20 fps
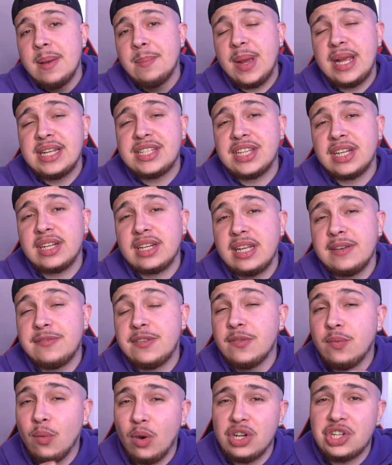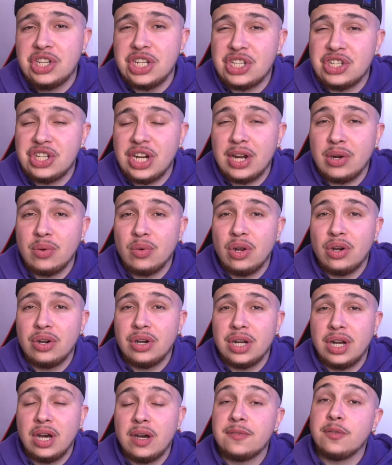basically, if you've watched this channel long
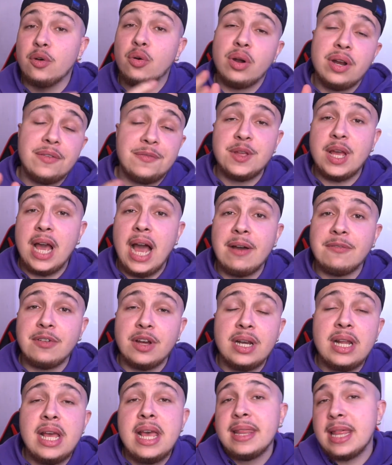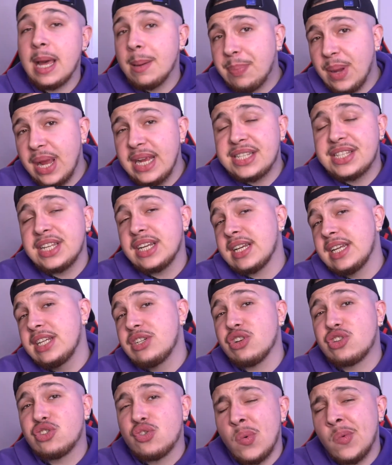enough, or if you haven't, that basically
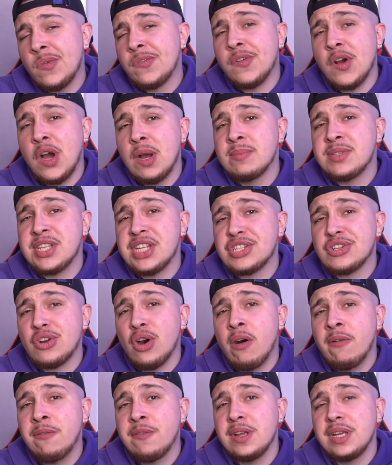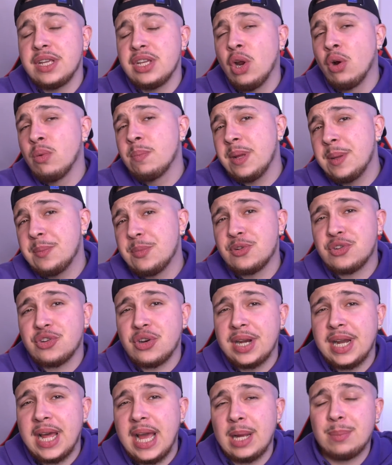just confirms it's coffee. You know when people try
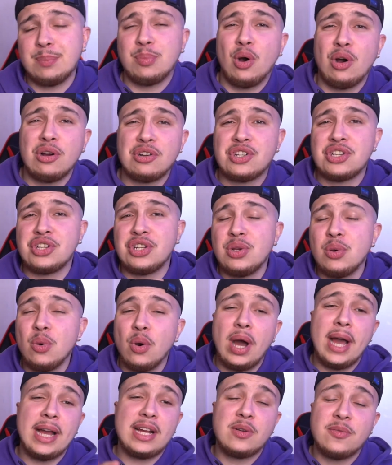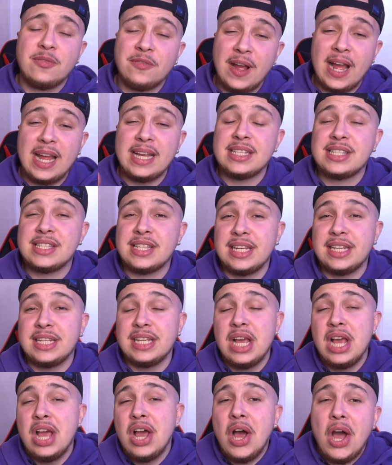and act posh to you or act
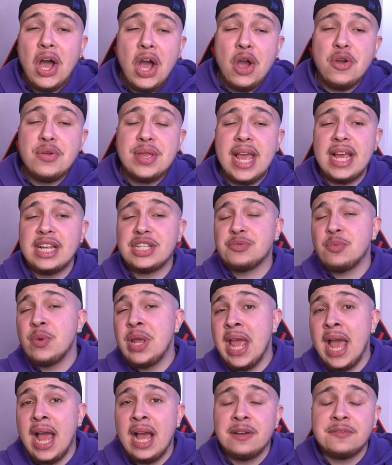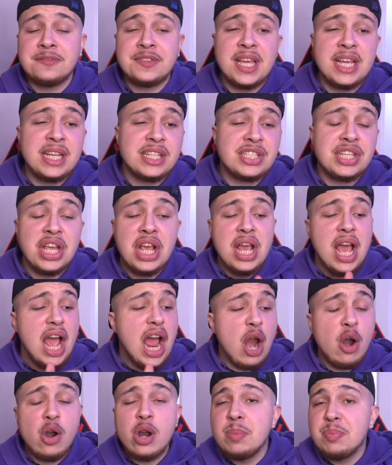fancy? Oh yes, we have this
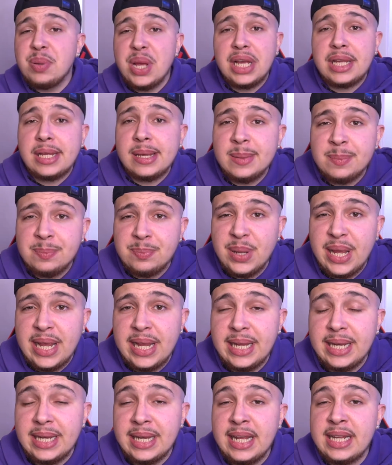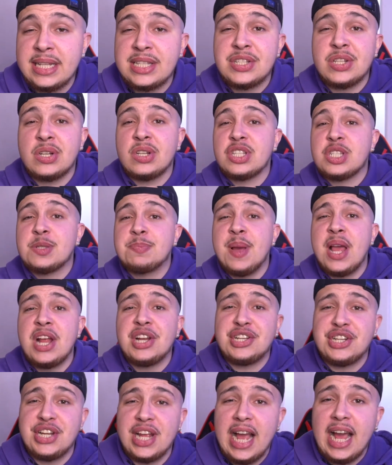Arabica bean, it's our
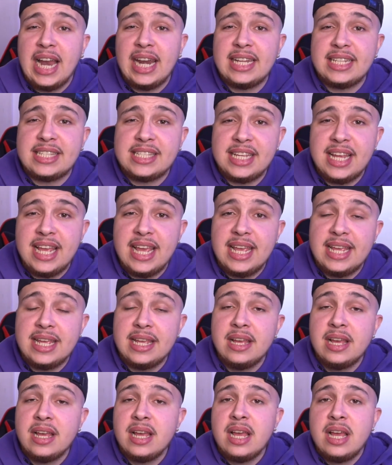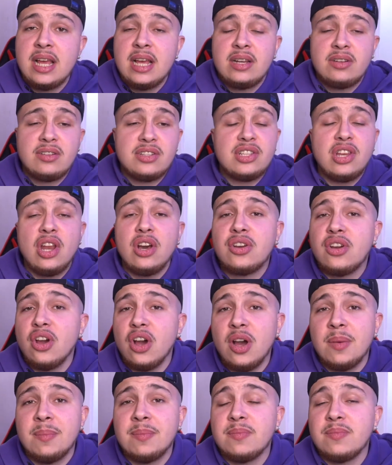speciality. Just look at
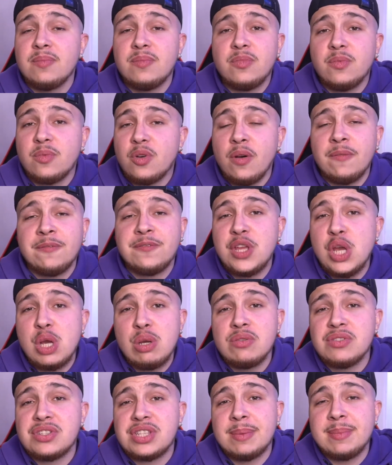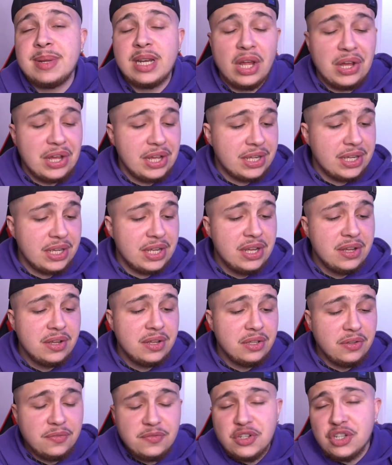them confused and be like,
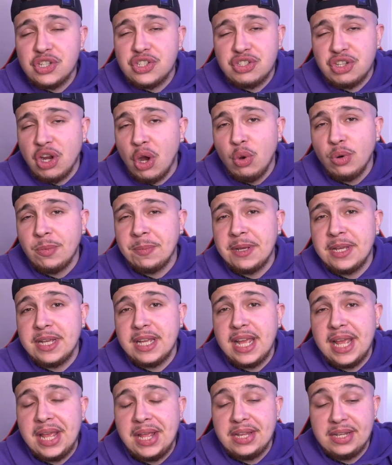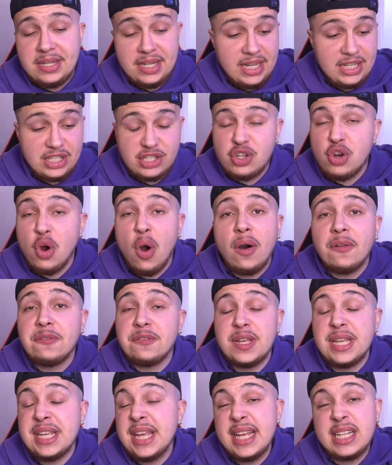you've just told me it's
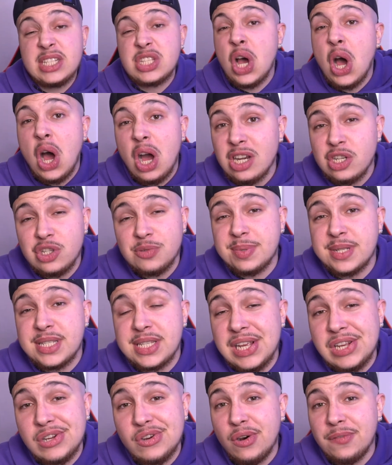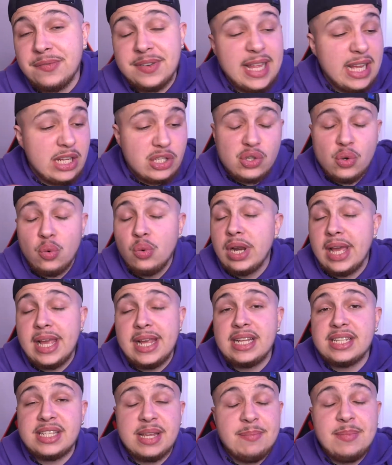coffee. It's 100% coffee. That's all it
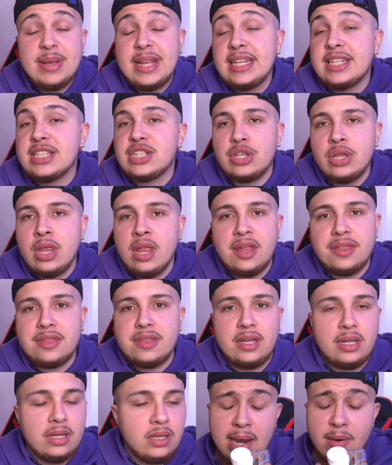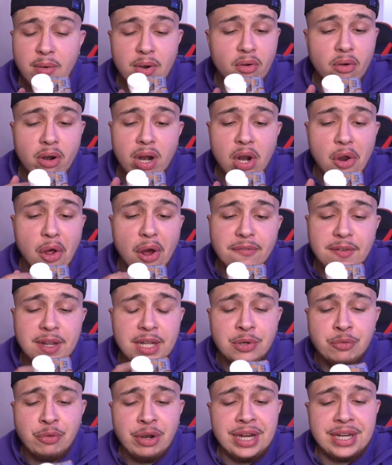is. It means nothing. There are a lot of
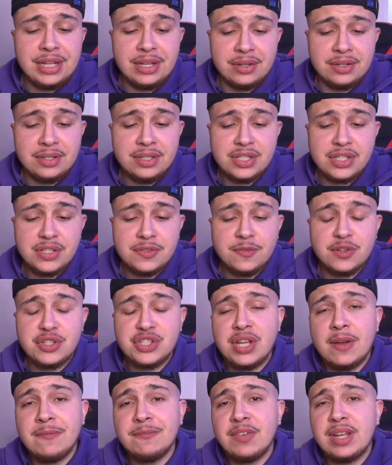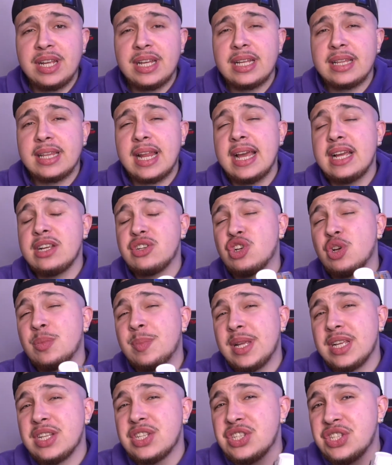ingredients for something that should
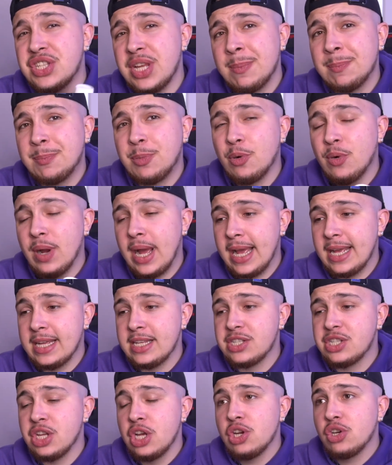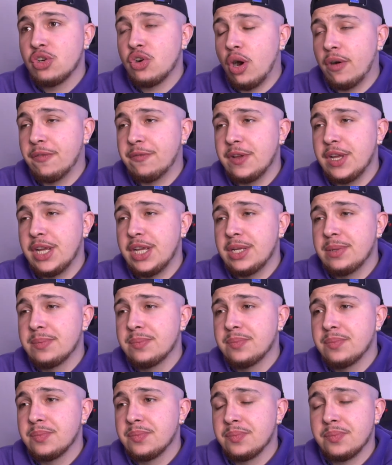be as simple as coffee,
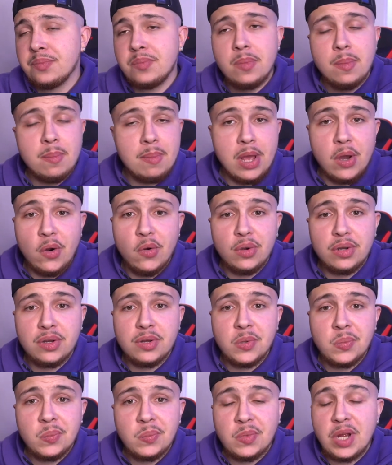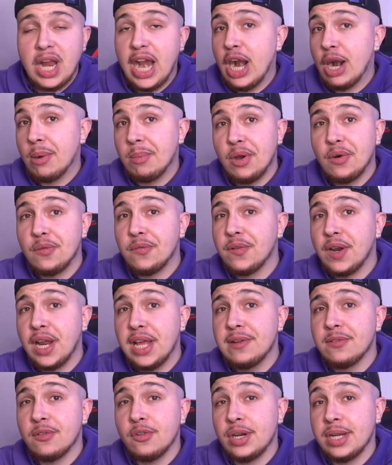milk, caramel
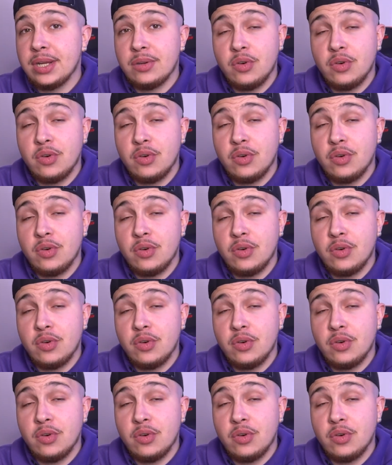flavoring,